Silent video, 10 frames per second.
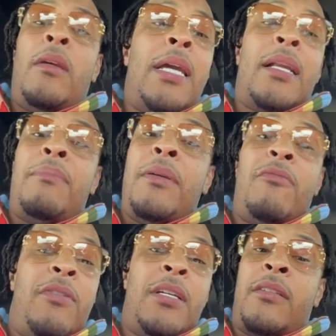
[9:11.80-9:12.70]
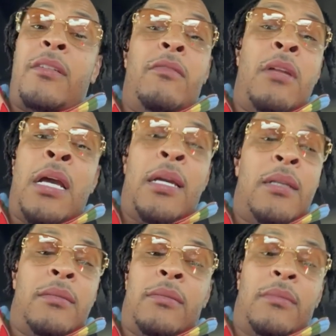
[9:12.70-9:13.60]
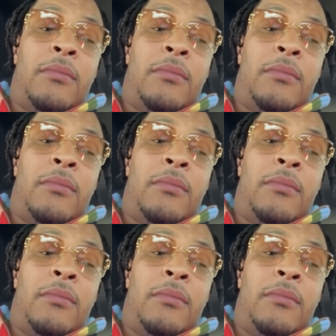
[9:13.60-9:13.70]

You ain't gotta be rich to do that.